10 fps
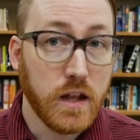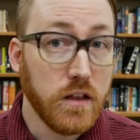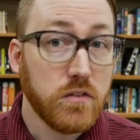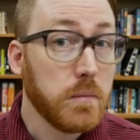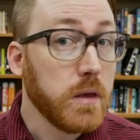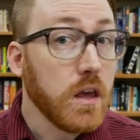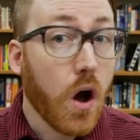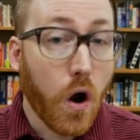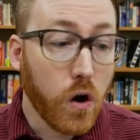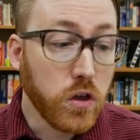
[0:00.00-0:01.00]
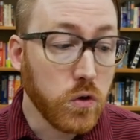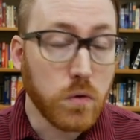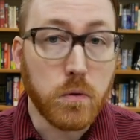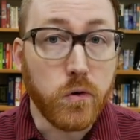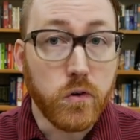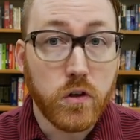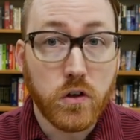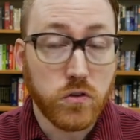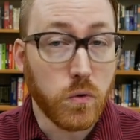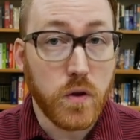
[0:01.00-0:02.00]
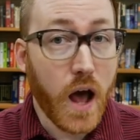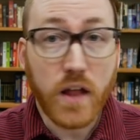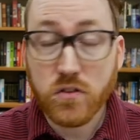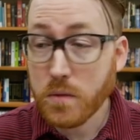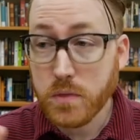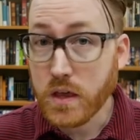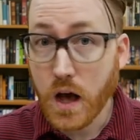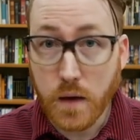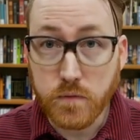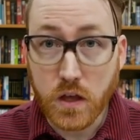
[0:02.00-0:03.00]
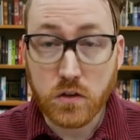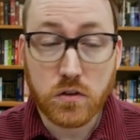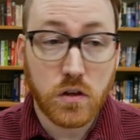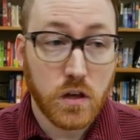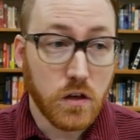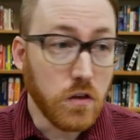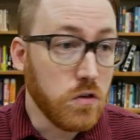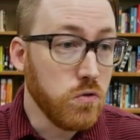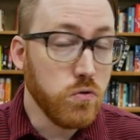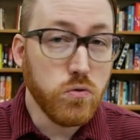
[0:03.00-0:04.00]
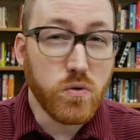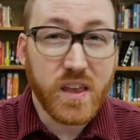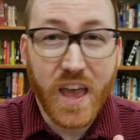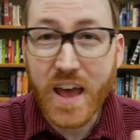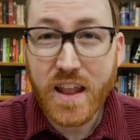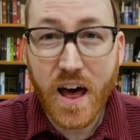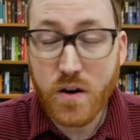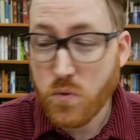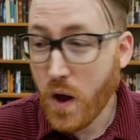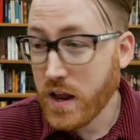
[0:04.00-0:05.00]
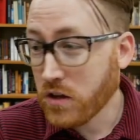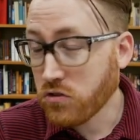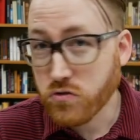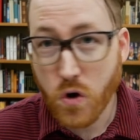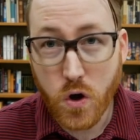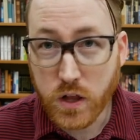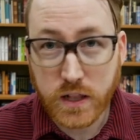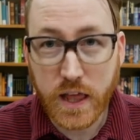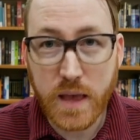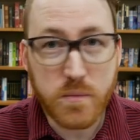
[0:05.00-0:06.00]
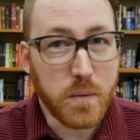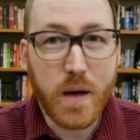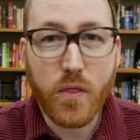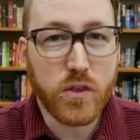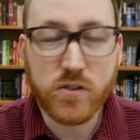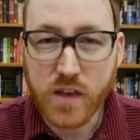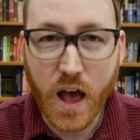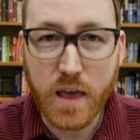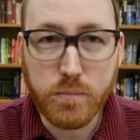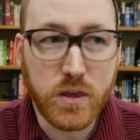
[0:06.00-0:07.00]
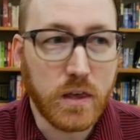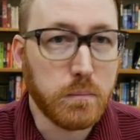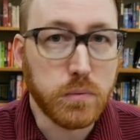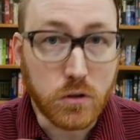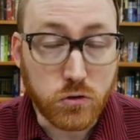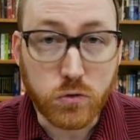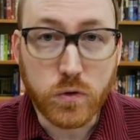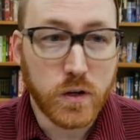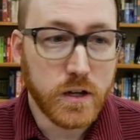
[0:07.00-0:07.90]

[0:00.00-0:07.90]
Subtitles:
needs to be arguable, so not something obvious. You cannot write a strong claim about the sky being blue.